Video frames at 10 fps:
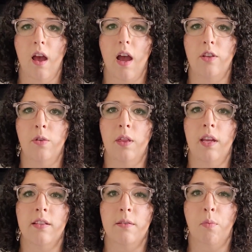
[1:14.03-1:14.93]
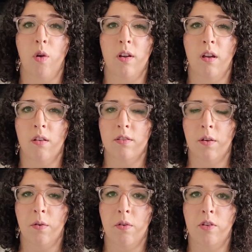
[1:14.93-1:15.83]
I do think it's important
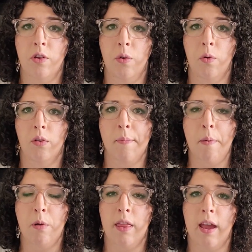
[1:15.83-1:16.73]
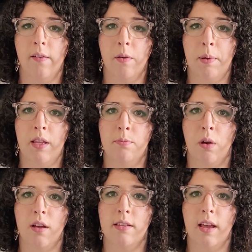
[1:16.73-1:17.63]
also to remember that everybody's
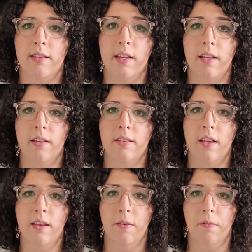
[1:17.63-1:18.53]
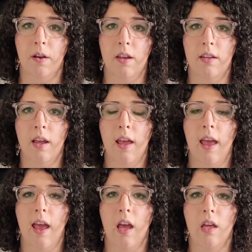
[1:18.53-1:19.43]
process is different,
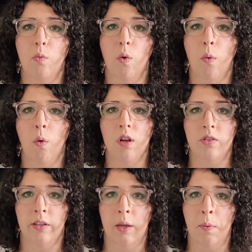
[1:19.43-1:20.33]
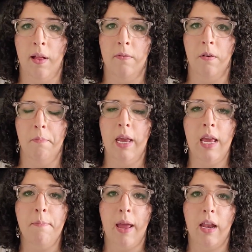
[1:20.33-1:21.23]
and what works really well for
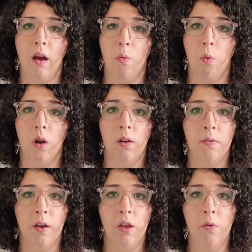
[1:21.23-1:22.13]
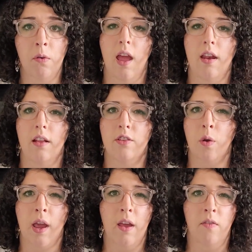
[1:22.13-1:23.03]
me may not work for you. And it's
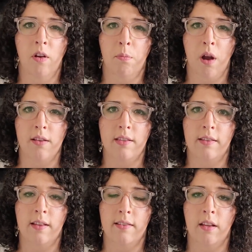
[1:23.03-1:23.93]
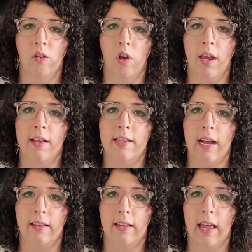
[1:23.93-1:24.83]
okay if your process doesn't look
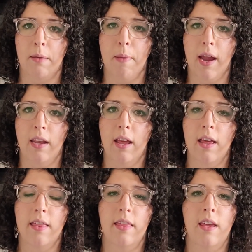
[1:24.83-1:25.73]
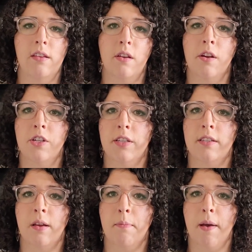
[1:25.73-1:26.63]
exactly like mine. These are just
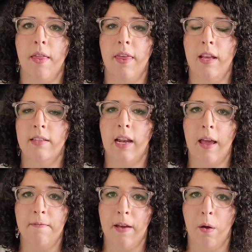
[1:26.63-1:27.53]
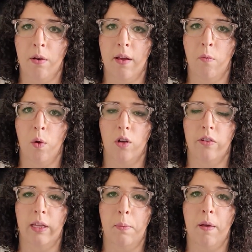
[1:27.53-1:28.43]
some things that I found have worked
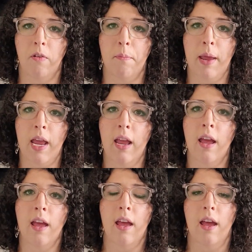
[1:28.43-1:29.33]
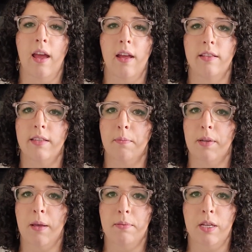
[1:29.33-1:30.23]
really well for me, and some
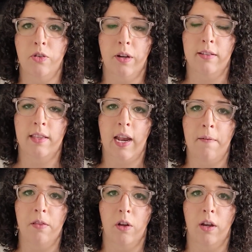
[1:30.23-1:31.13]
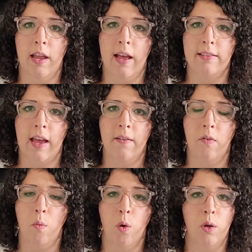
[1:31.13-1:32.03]
tips and tricks that I've learned as
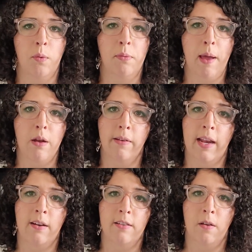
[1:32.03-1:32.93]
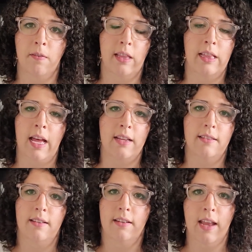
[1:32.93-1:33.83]
I've worked with beta readers over the
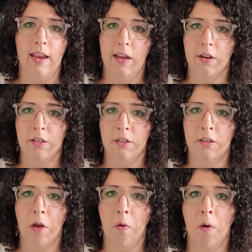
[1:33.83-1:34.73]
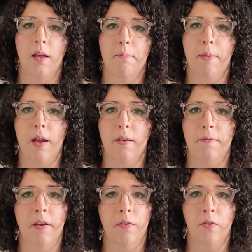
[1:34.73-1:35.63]
last 10 years or so. But
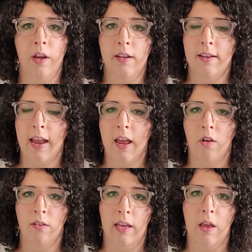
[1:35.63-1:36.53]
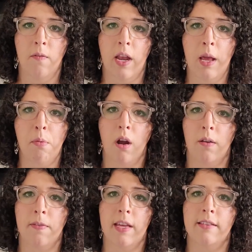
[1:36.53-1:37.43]
feel free to take or leave any part
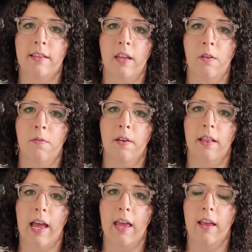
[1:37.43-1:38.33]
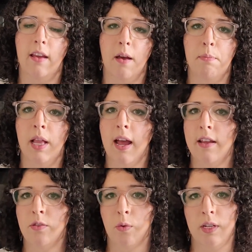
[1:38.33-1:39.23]
of this that you feel like
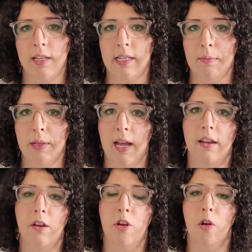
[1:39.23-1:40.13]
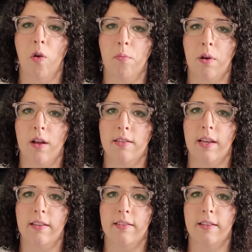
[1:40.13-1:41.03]
applies or doesn't apply to your own
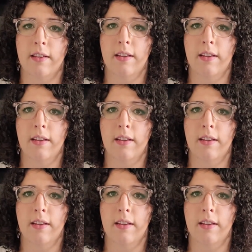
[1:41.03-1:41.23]
process.